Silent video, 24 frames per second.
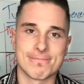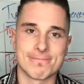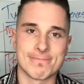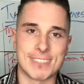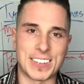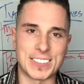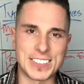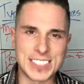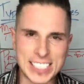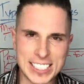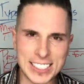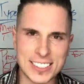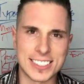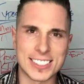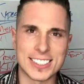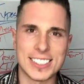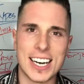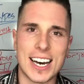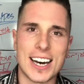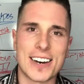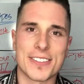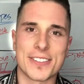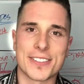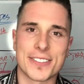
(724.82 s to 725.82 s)
I've seen your
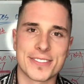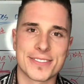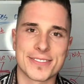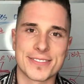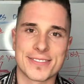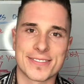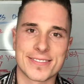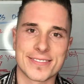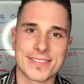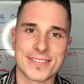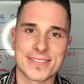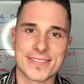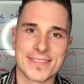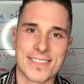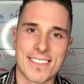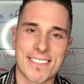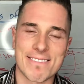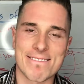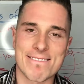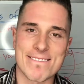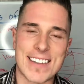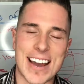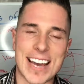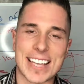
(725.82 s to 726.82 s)
stuff.
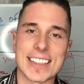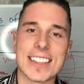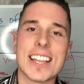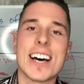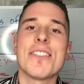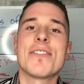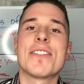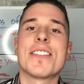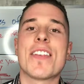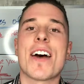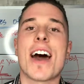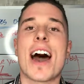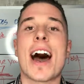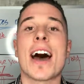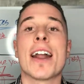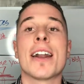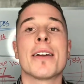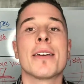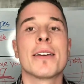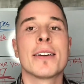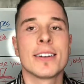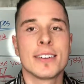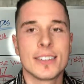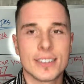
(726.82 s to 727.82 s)
I love
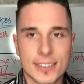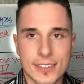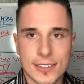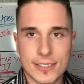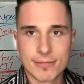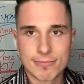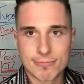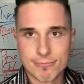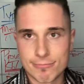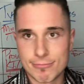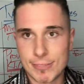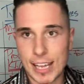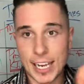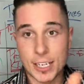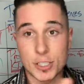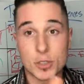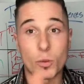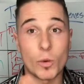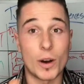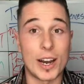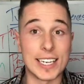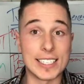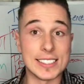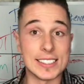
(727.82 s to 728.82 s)
that
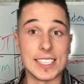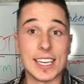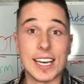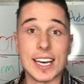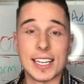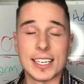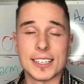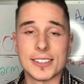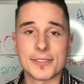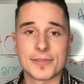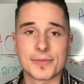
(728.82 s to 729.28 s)
XYZ.